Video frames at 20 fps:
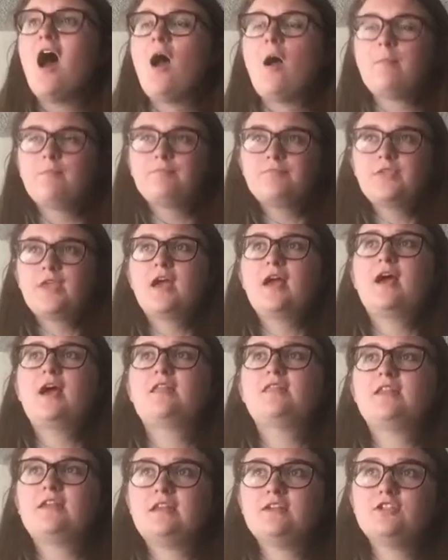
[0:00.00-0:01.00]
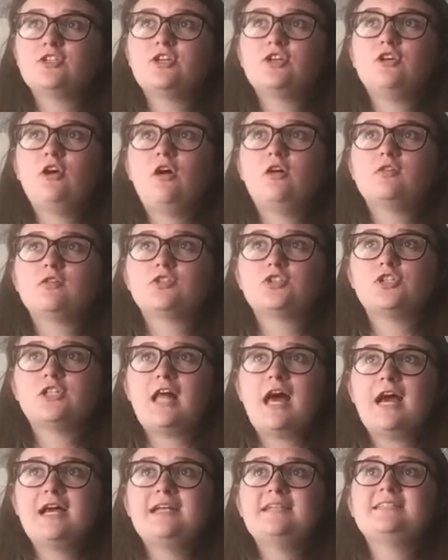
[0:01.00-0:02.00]
Um, then I took a college
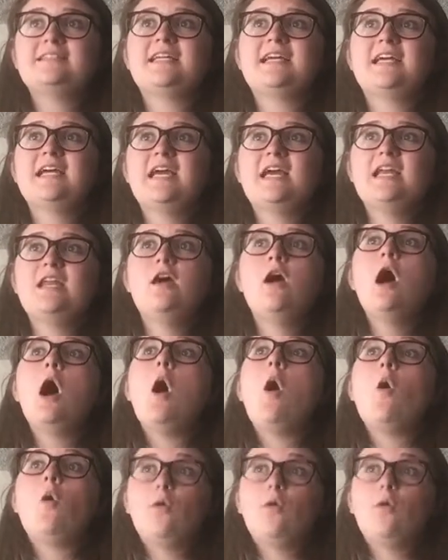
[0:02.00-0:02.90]
class in